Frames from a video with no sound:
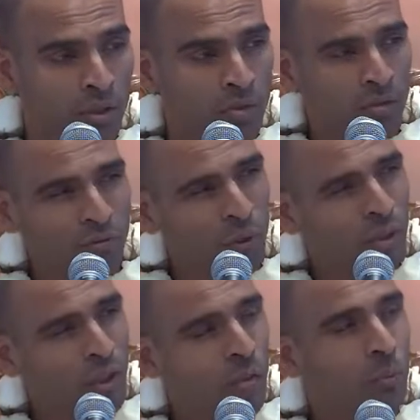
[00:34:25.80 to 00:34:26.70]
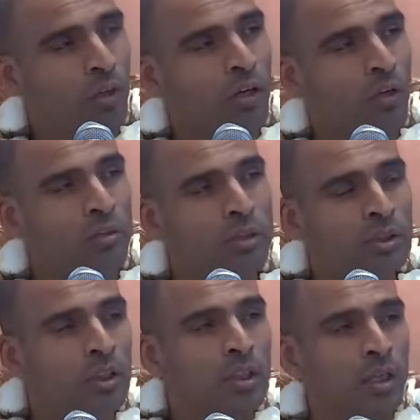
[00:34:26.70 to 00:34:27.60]
So if you look at the world,
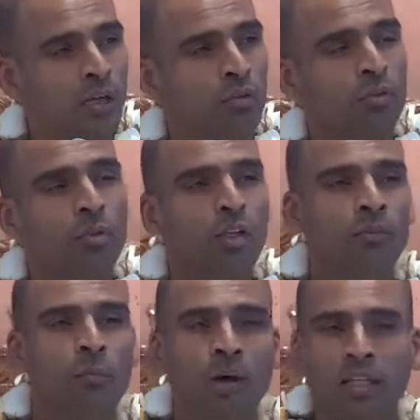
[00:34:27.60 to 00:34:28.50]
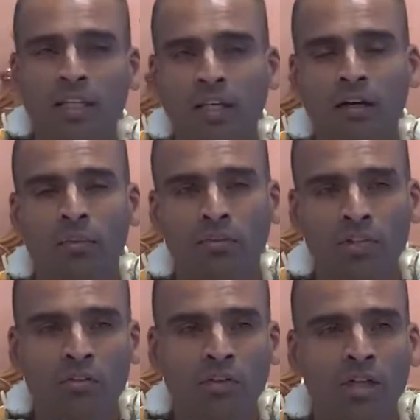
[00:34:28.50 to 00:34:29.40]
as soon as money comes
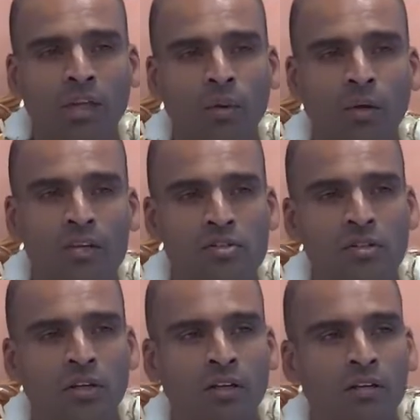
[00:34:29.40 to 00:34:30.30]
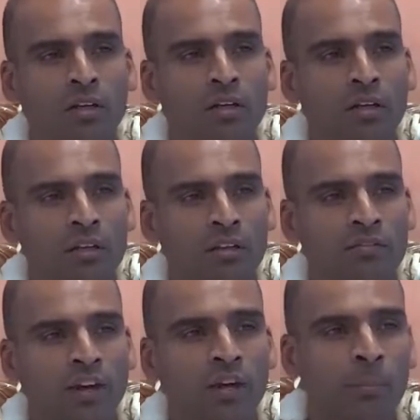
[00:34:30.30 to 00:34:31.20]
into the equation, the
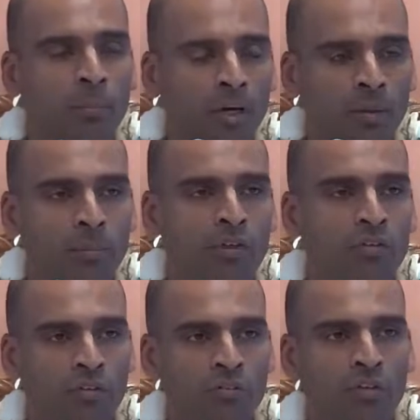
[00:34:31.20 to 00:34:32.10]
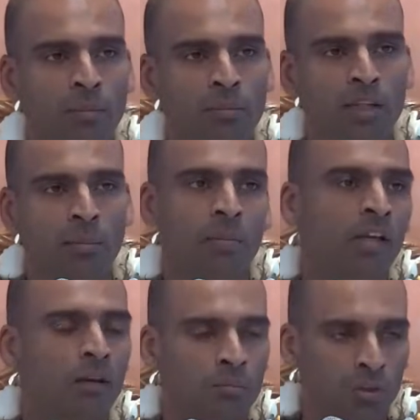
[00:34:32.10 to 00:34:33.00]
very purpose of something
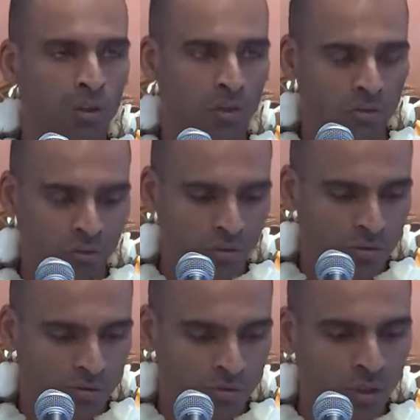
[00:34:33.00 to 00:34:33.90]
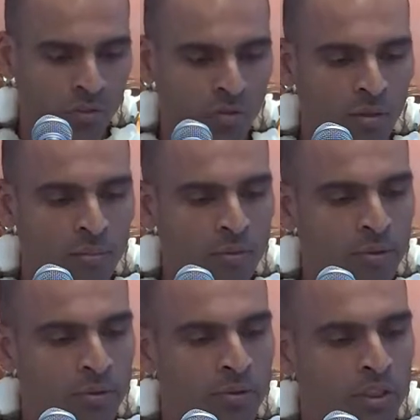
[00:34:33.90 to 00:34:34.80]
becomes lost. For
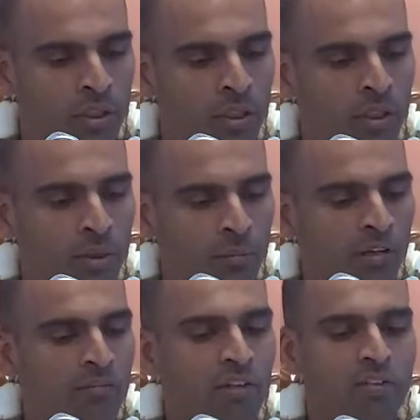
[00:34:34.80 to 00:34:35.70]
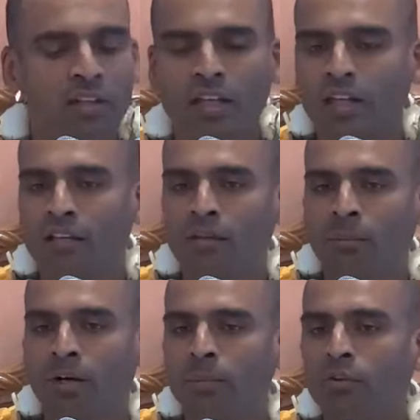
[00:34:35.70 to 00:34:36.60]
example, previously the
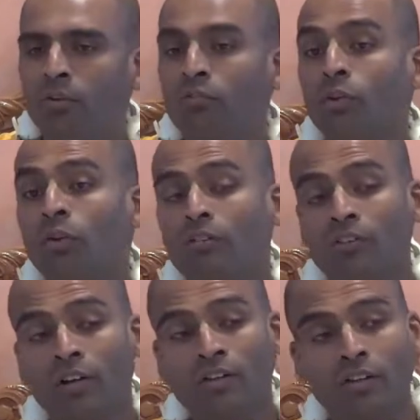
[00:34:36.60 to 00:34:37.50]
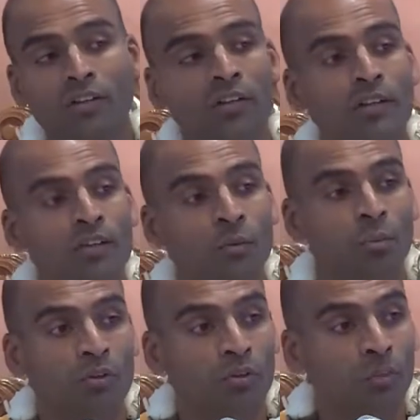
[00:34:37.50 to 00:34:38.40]
purpose of universities
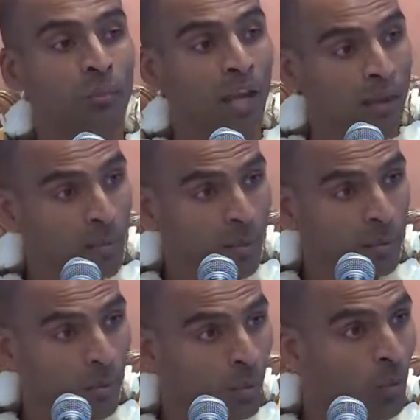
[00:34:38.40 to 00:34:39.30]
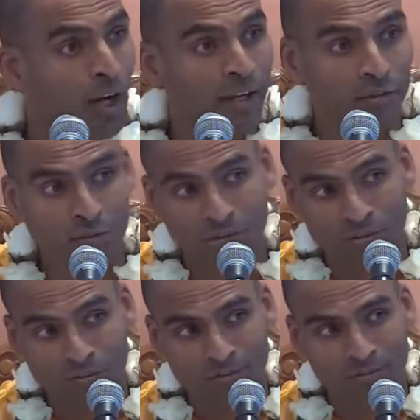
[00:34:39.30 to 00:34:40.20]
was to make people wise.